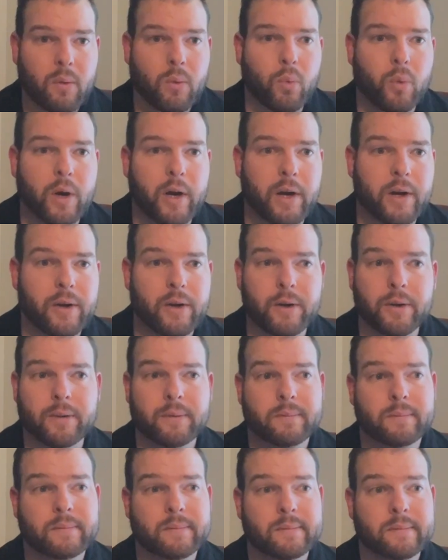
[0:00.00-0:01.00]
where
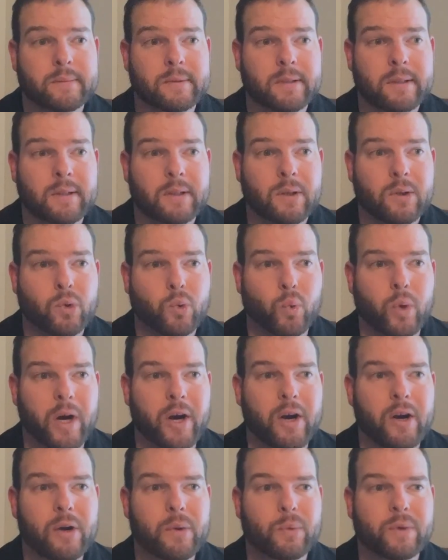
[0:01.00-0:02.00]

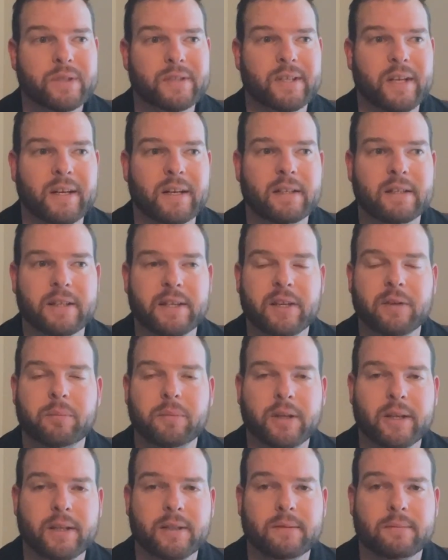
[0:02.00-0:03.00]
where it was going to lead
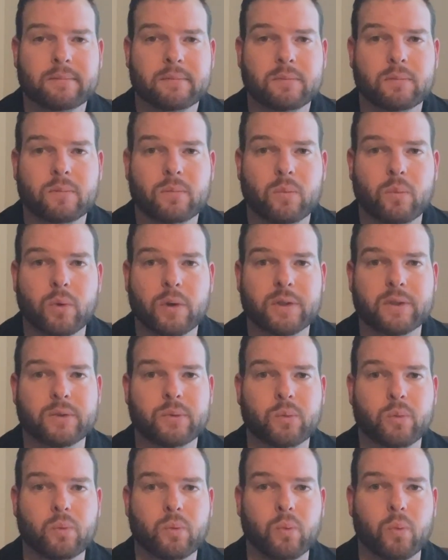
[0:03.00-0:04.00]
me was
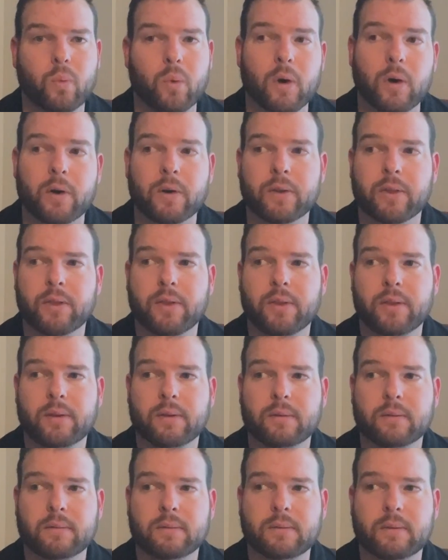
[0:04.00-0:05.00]
worth
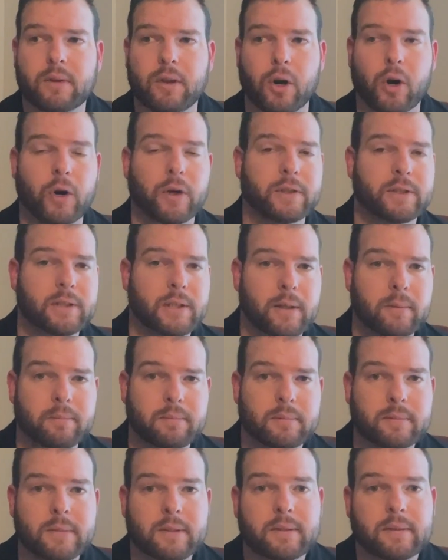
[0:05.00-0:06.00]
the hardship.
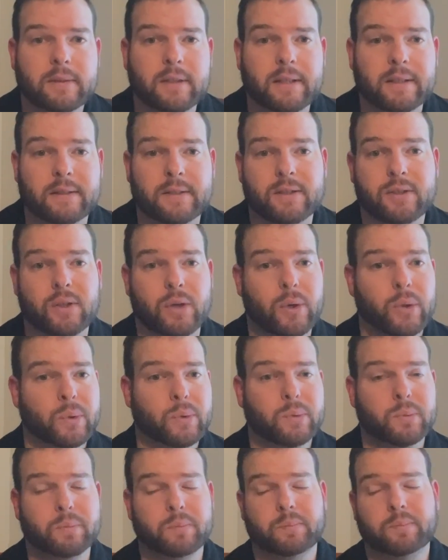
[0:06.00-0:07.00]
And
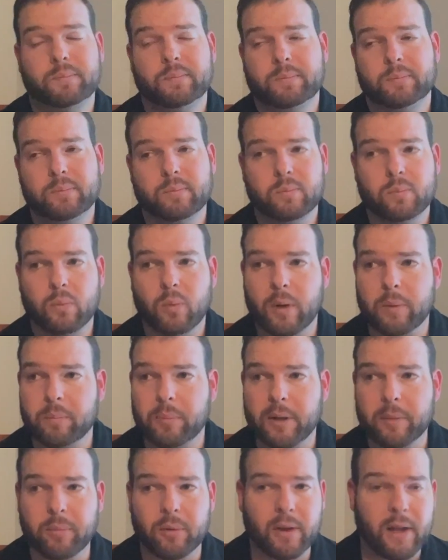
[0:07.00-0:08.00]
so when
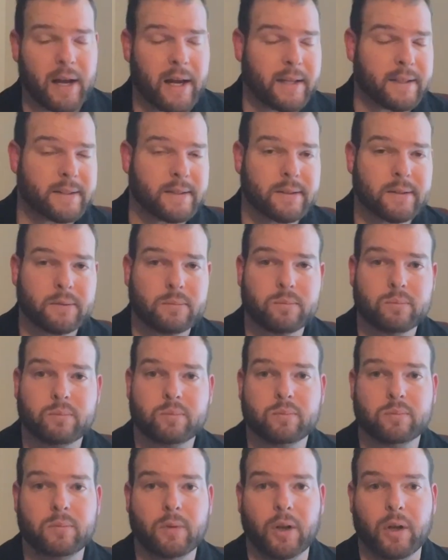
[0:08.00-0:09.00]
people ask,
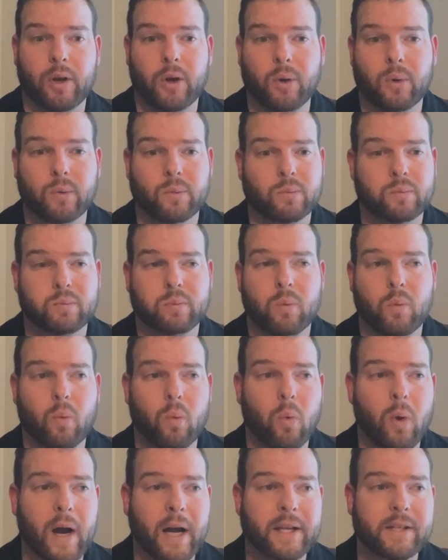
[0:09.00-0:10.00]

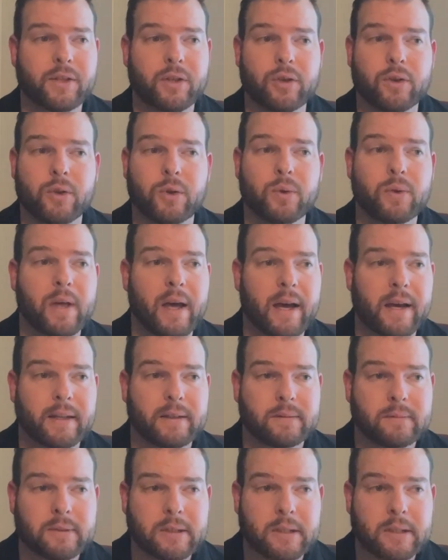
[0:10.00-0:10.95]
why'd you do that?